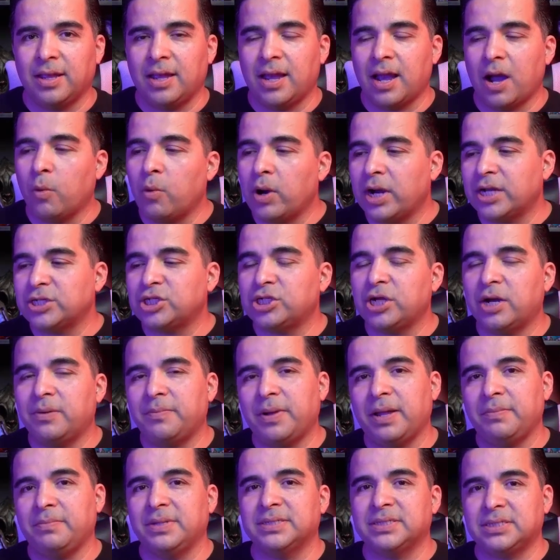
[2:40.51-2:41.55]
I want to share
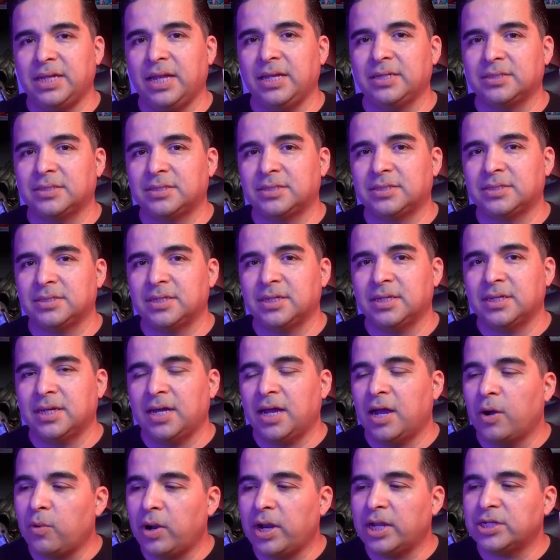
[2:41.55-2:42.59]
my mistakes.
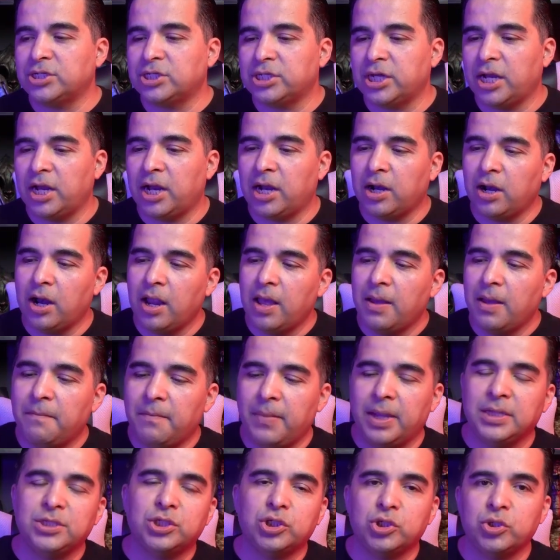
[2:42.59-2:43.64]
I want to share
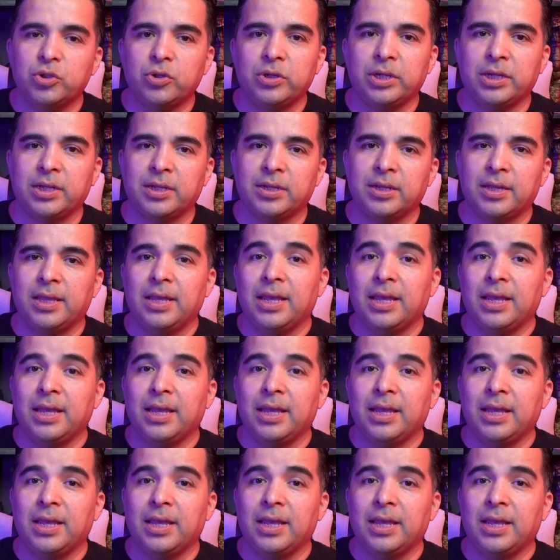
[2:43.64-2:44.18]
my journey.